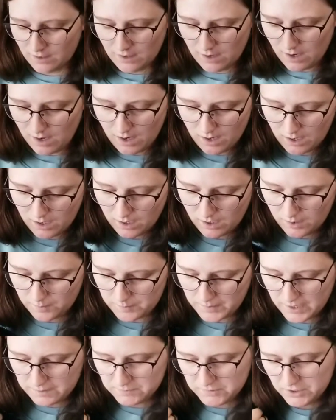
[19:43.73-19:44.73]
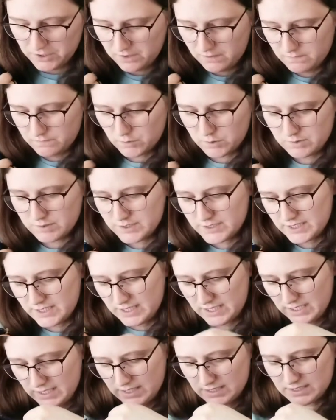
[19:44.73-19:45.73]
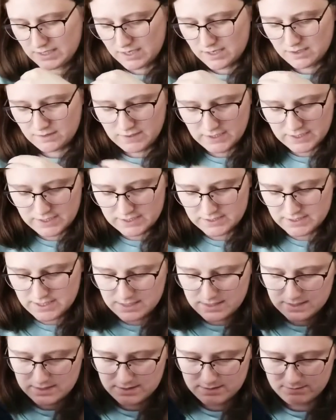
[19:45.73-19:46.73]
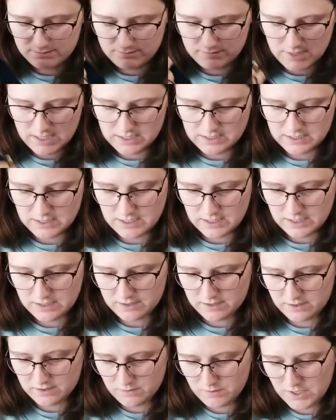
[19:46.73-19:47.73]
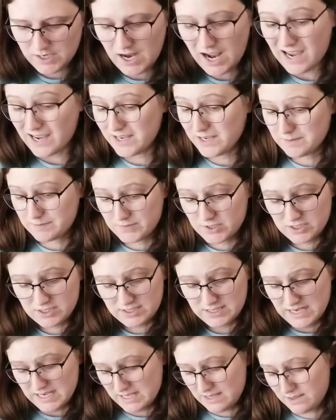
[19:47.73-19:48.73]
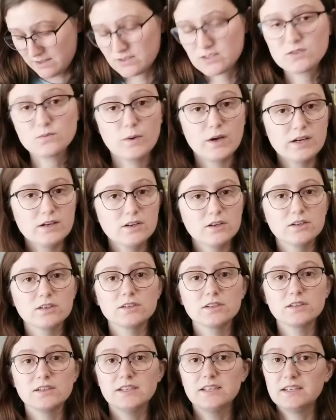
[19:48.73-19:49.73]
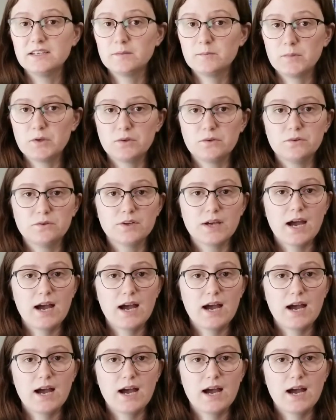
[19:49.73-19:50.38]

I'm looking forward to getting it done, like I said, and knitting another one. I am just in the sweater knitting mood.